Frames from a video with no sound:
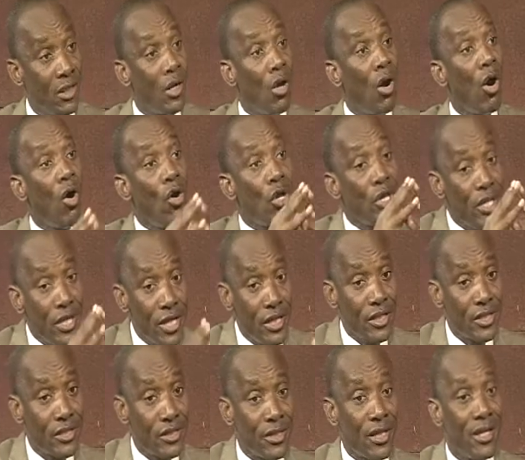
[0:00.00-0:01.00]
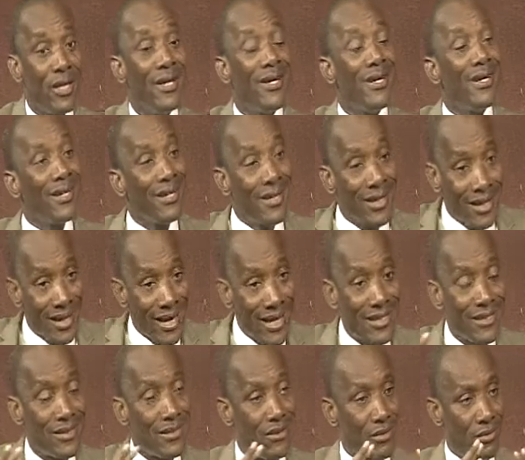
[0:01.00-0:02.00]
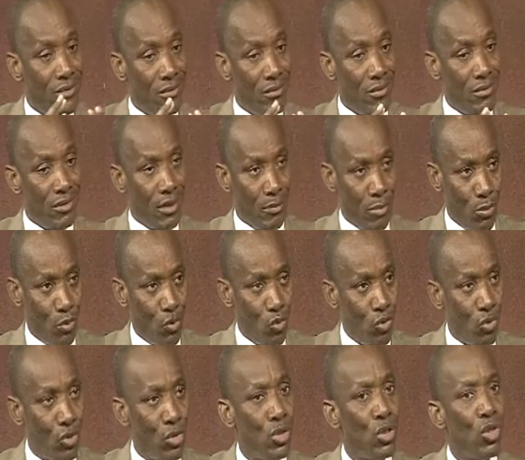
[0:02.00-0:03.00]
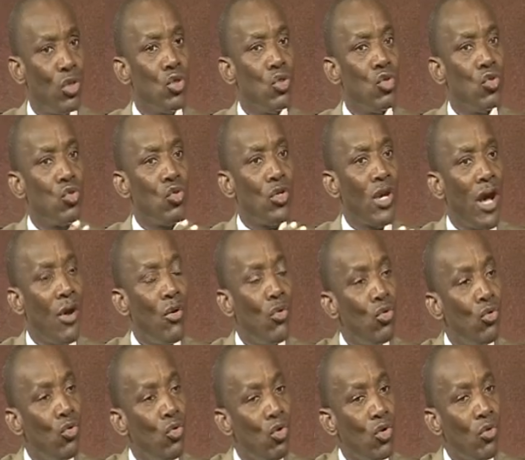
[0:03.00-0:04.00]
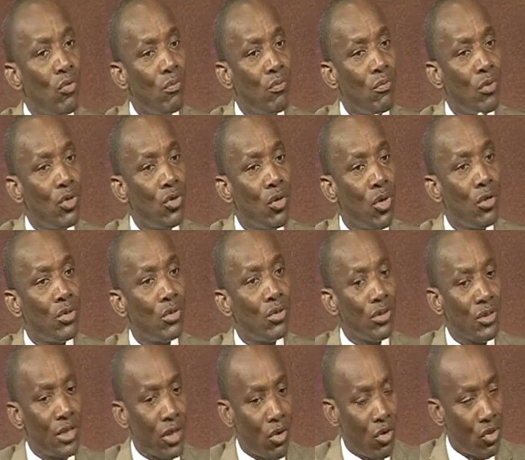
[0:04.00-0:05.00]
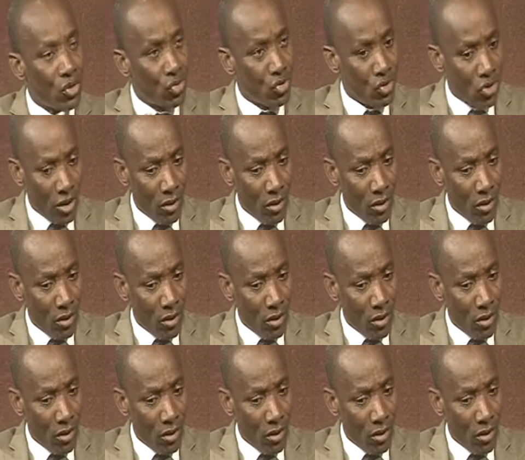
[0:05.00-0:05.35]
All you need is get the people to now look beyond the constitutional.